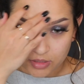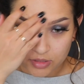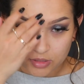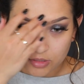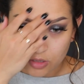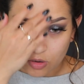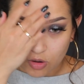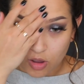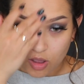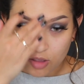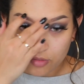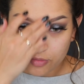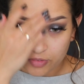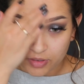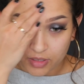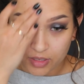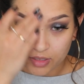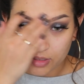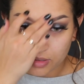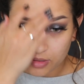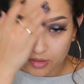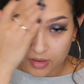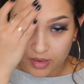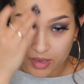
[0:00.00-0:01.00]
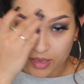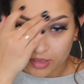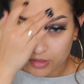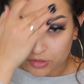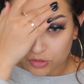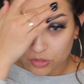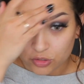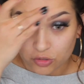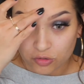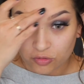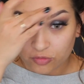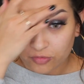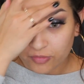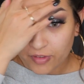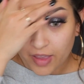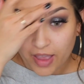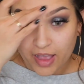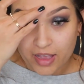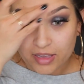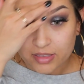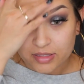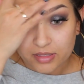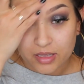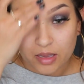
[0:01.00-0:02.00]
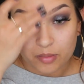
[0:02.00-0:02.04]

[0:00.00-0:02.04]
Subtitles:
so often and so fast,